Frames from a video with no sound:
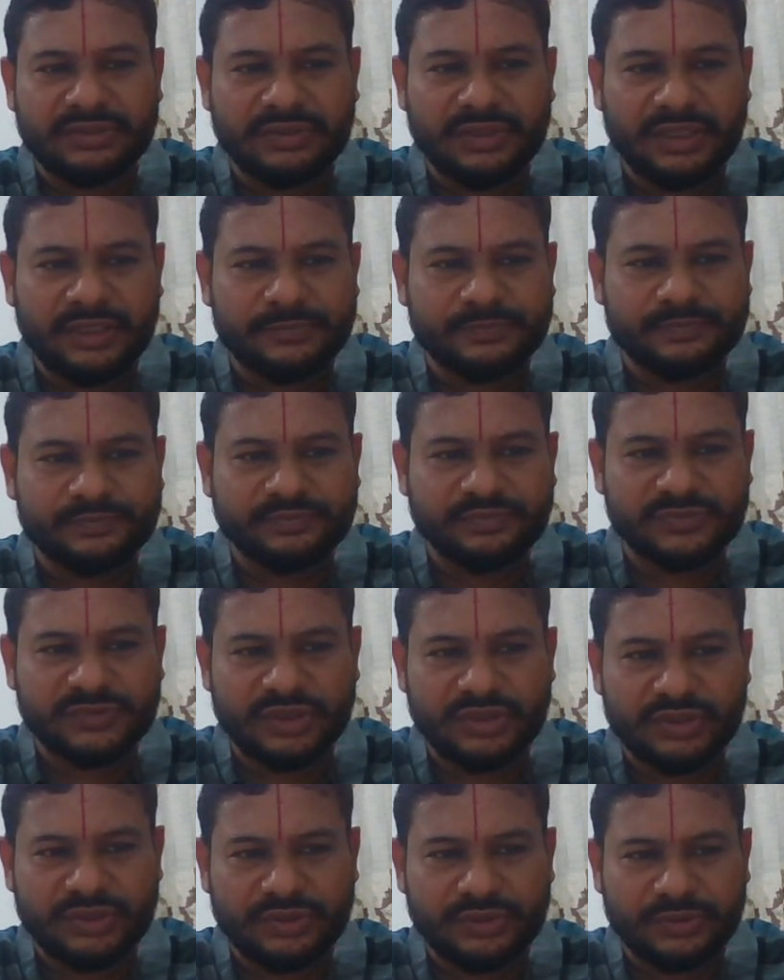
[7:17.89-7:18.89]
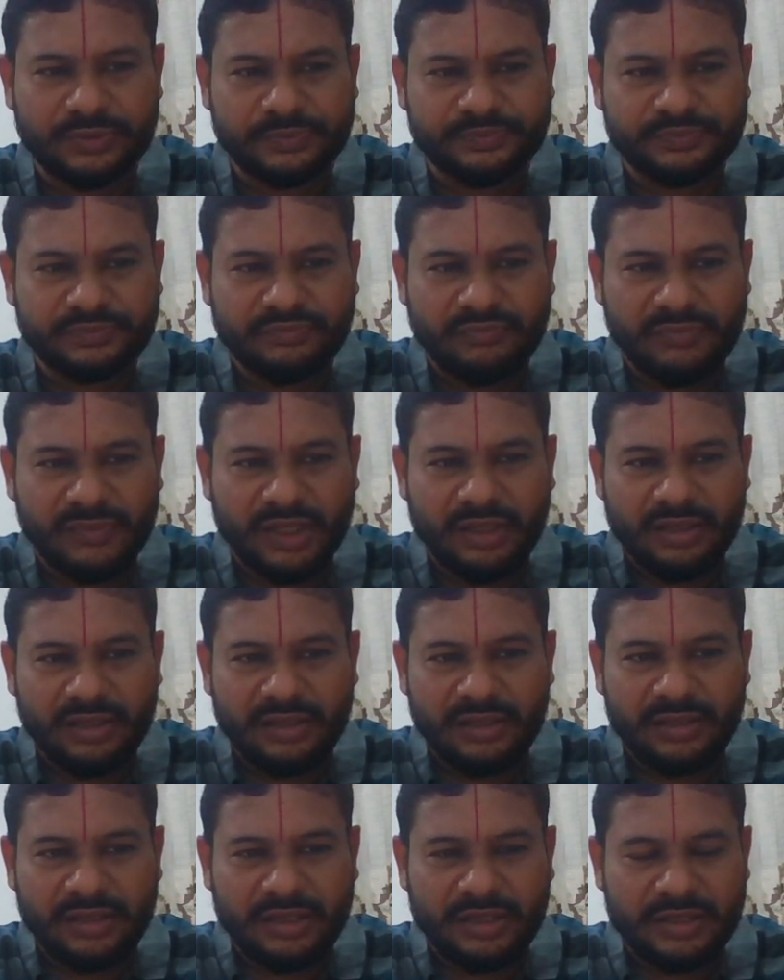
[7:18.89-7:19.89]
Okay, so
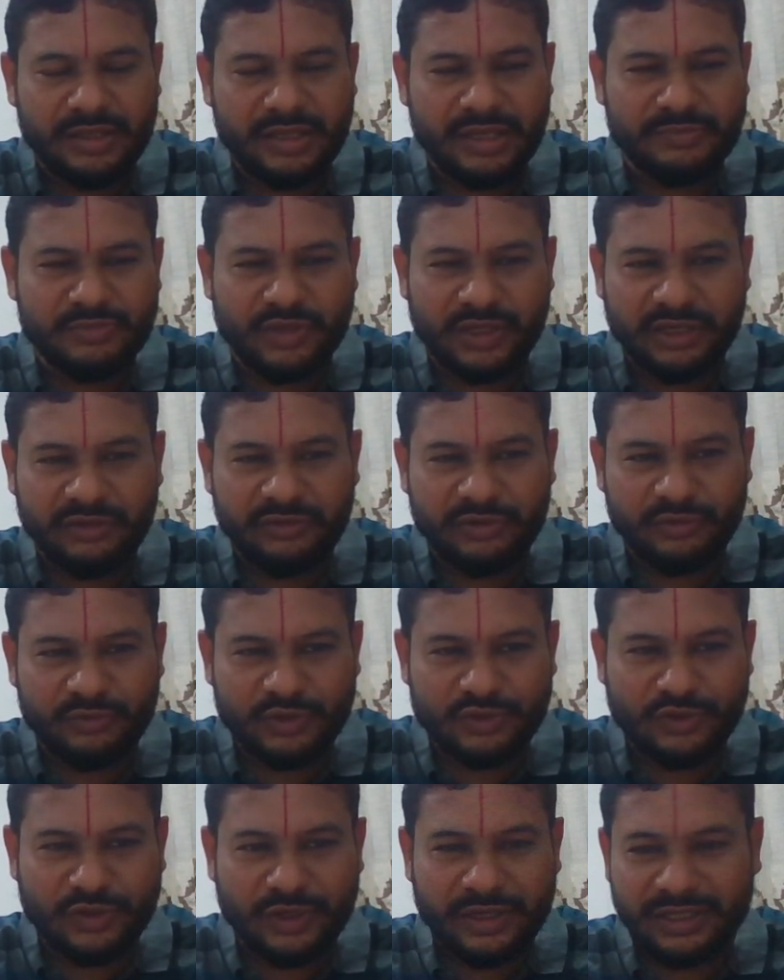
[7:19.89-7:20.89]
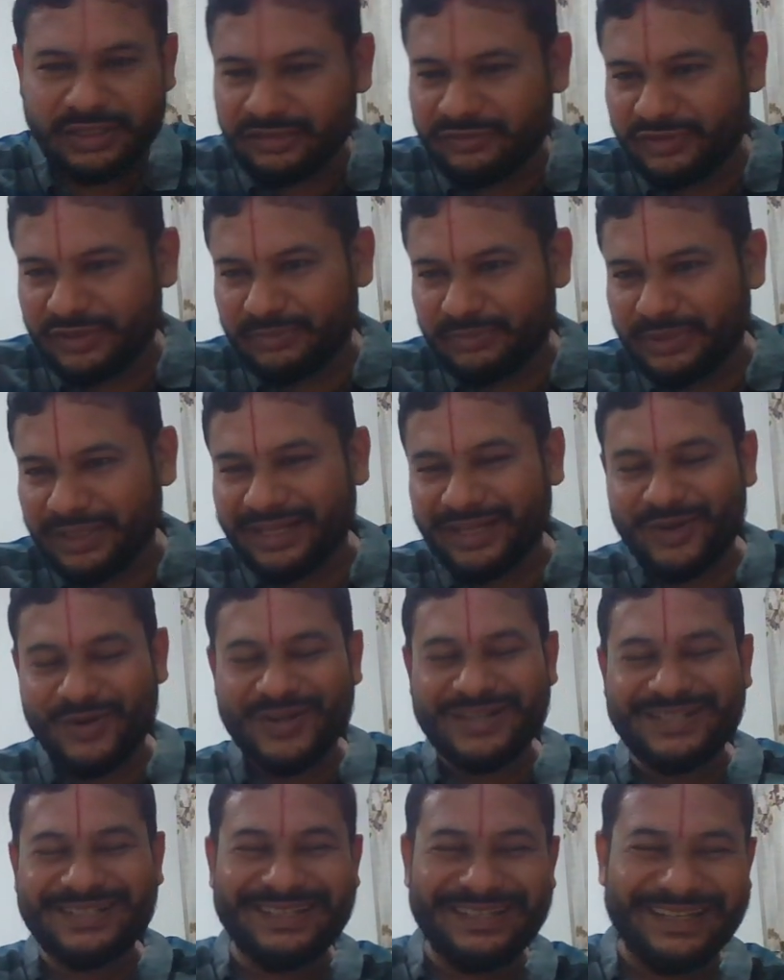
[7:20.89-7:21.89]
I'm sorry if it was not in the frame. I
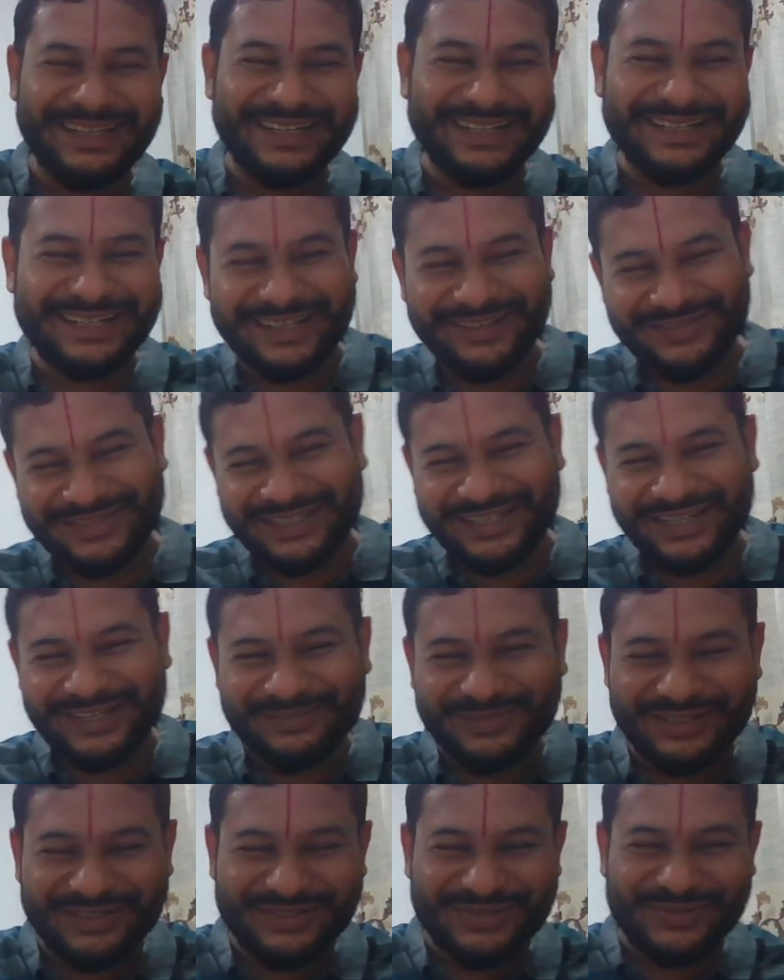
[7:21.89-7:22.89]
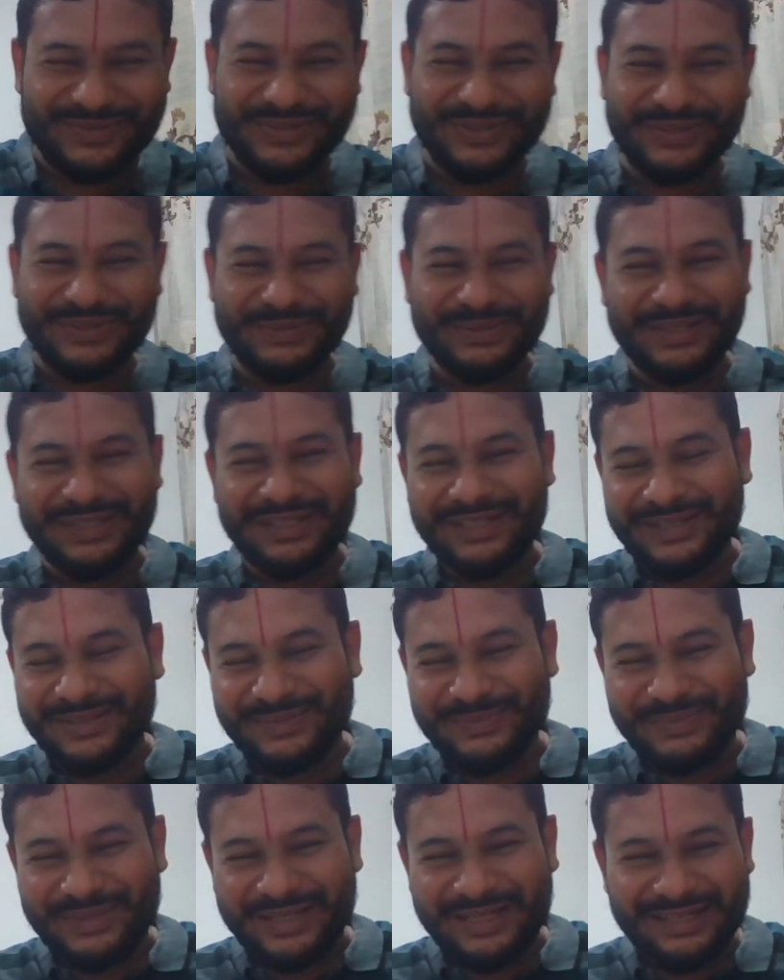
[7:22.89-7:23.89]
cannot see it. I've set up the studio,
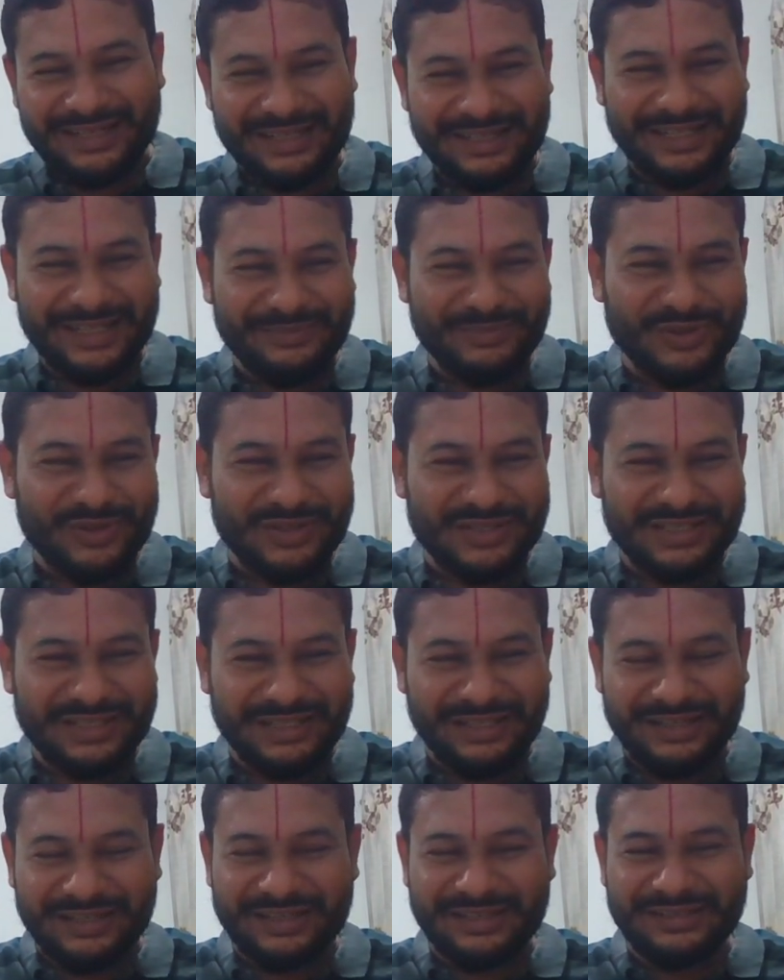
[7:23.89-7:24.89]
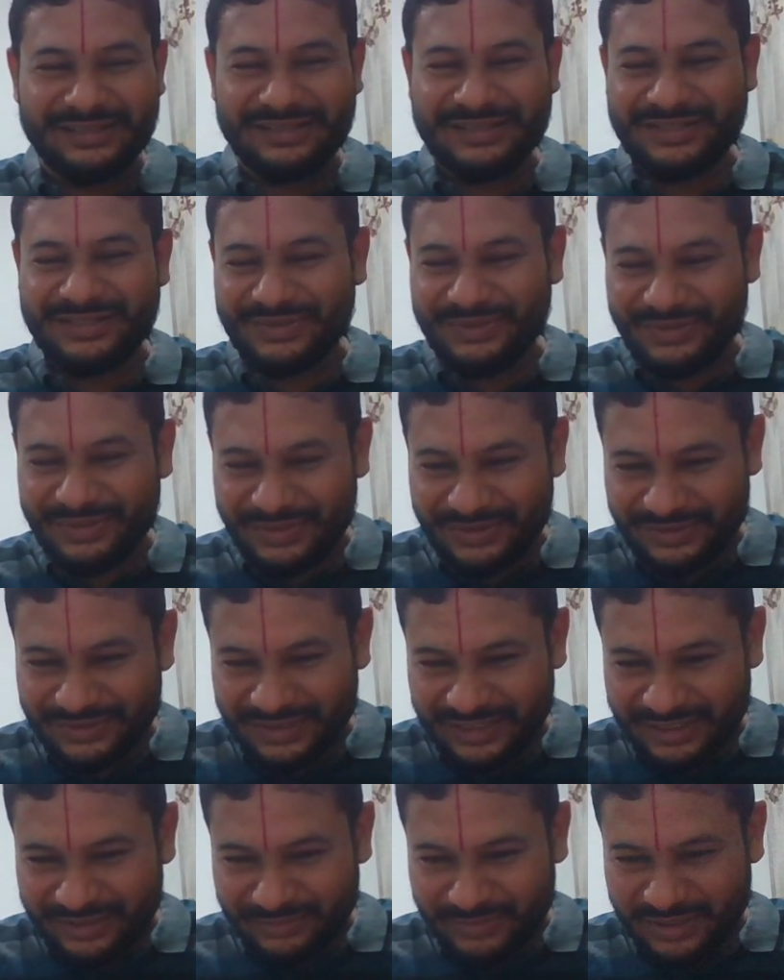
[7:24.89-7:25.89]
but I'm not seeing it in the studio.
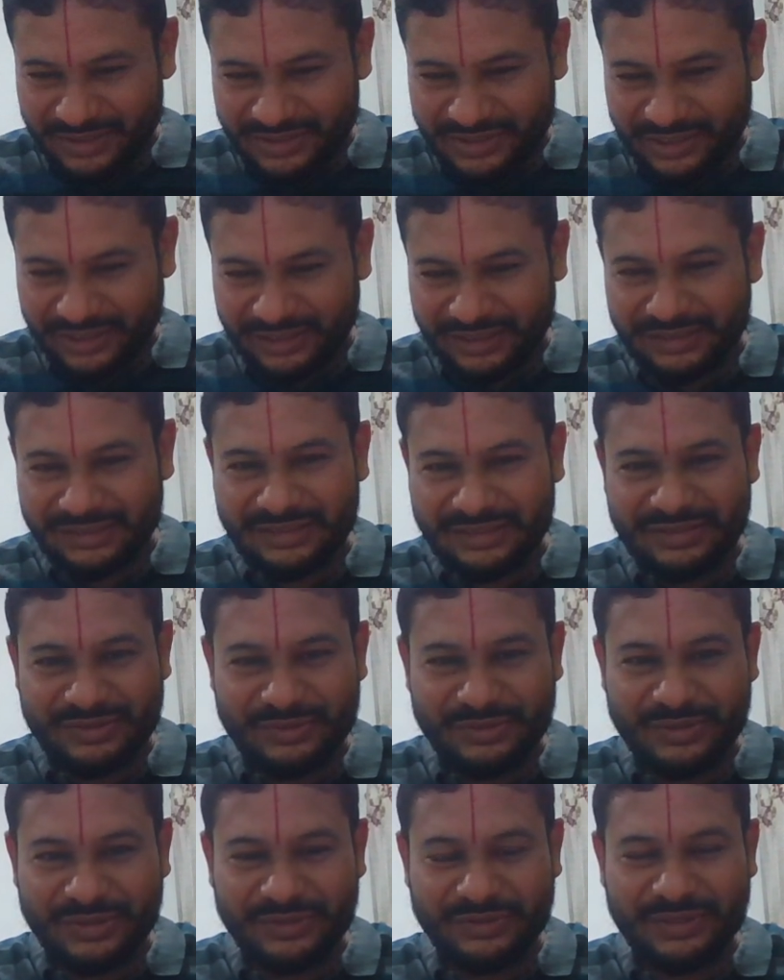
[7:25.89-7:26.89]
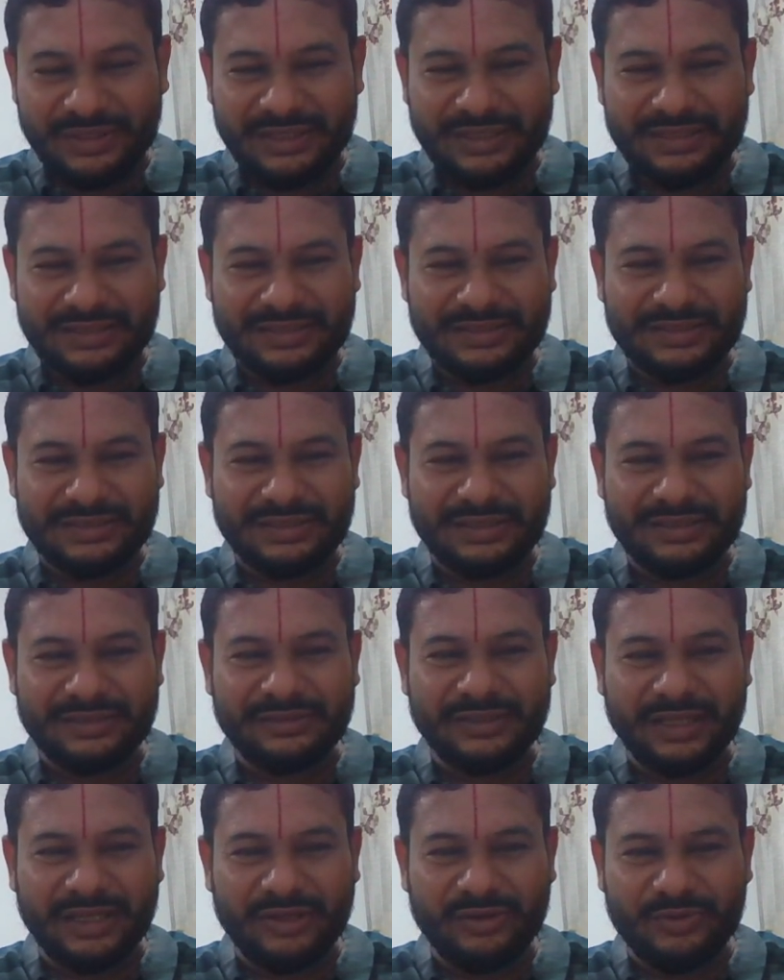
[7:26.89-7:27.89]
Let me check in the studio. Yes,
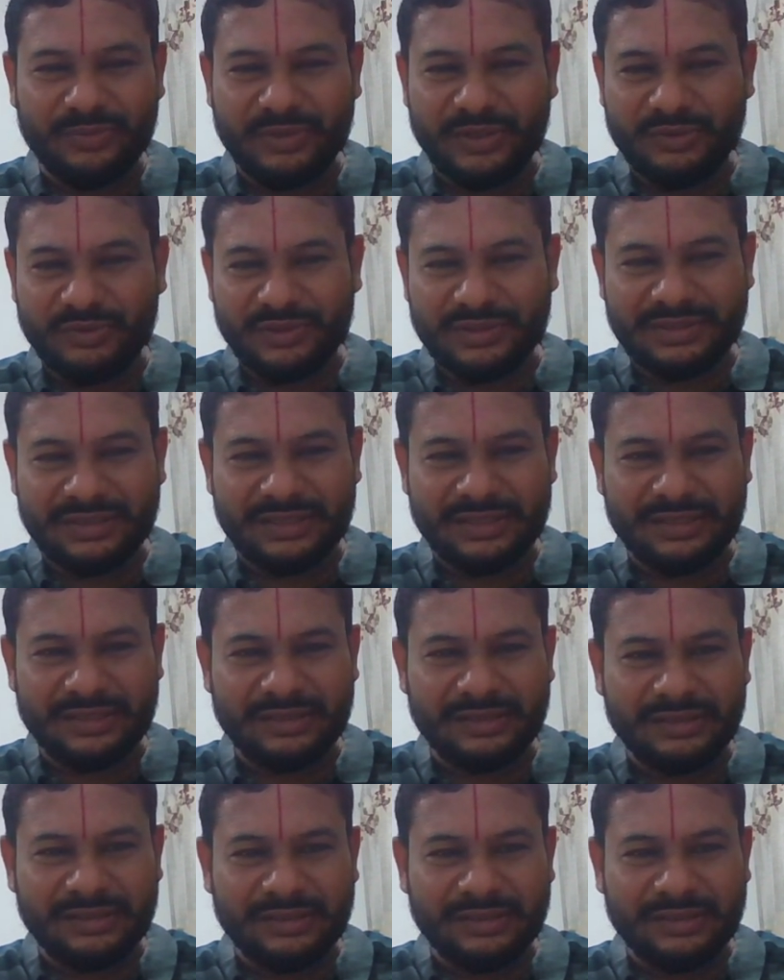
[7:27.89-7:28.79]
I hope it was there.